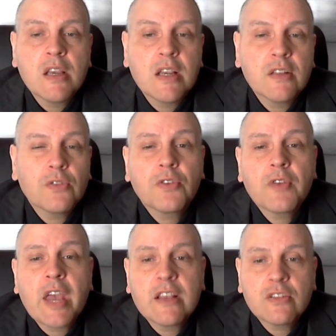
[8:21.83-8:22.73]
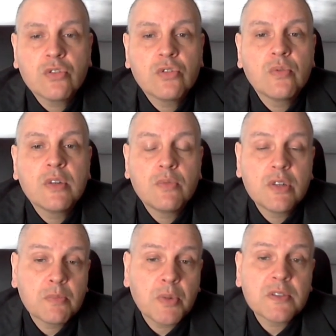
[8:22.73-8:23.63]
It also has to do with
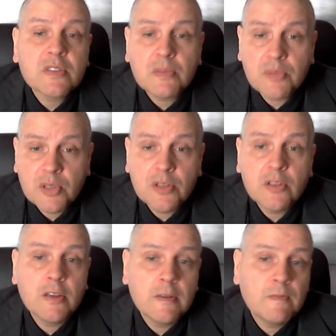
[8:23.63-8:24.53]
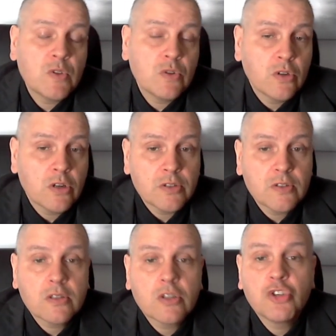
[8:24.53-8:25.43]
responsibility
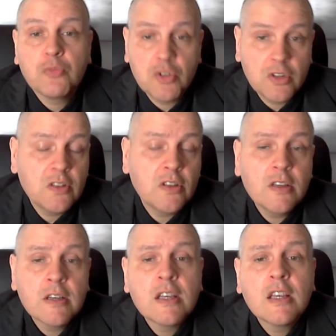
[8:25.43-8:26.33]
towards community